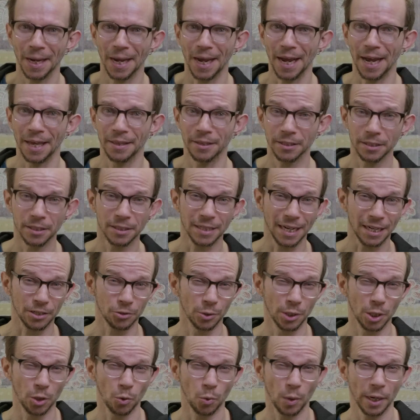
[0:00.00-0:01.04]
And this is
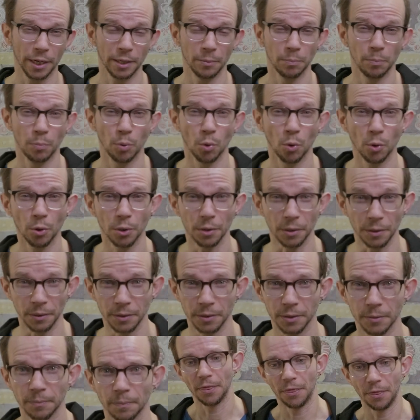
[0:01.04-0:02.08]
actually quite
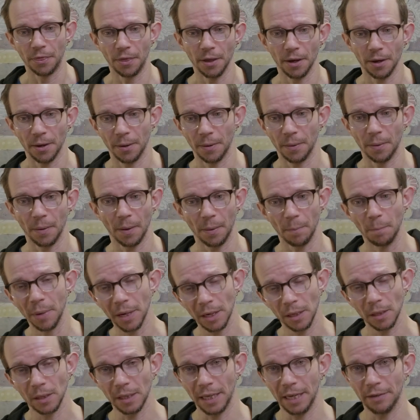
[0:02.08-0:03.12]
important. The
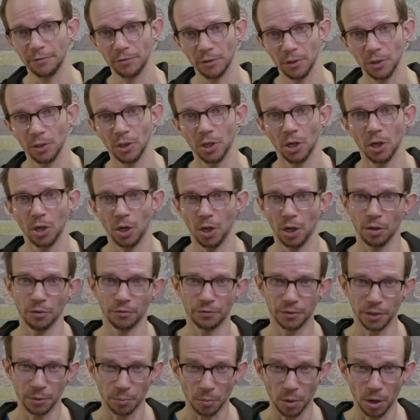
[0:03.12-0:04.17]
middle level of
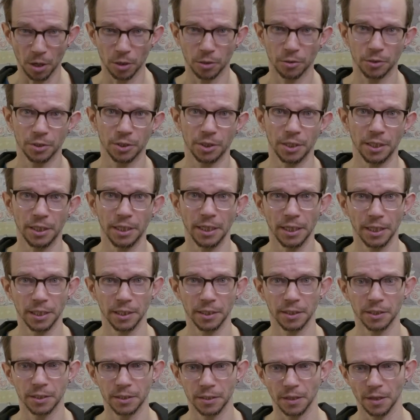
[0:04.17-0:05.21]
democracy
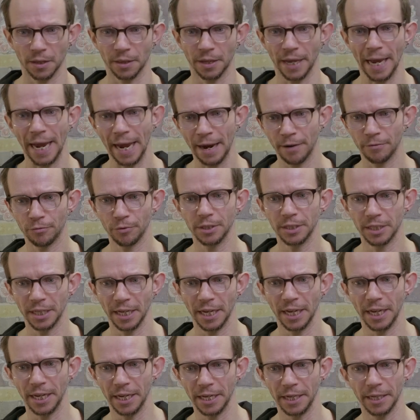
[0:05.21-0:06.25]
is the
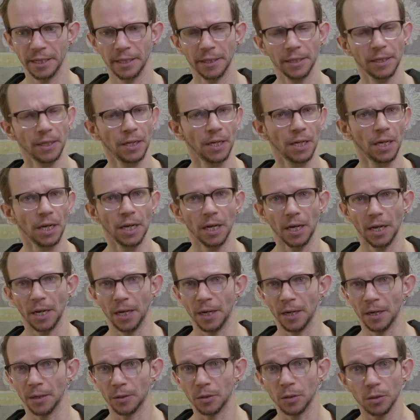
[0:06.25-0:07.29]
everyday
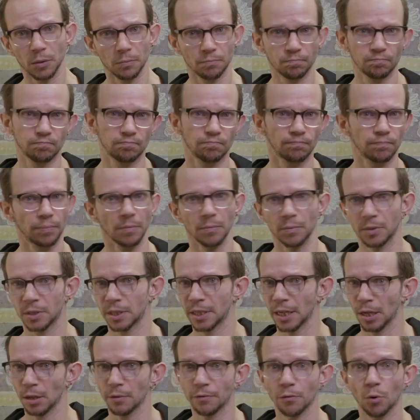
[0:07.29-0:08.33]

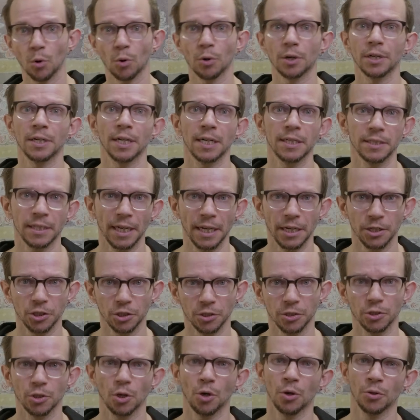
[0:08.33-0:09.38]

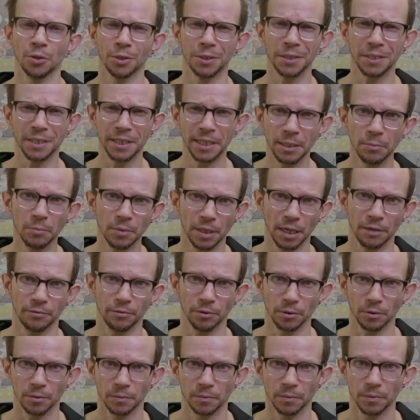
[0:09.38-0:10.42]
self-organizations on the team
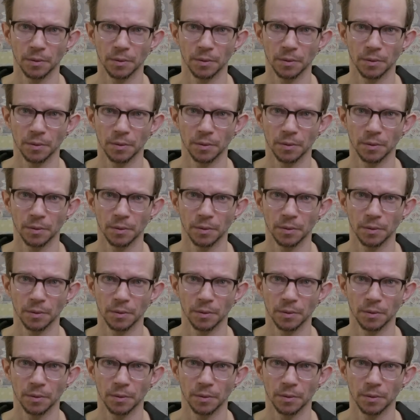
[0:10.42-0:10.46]
level.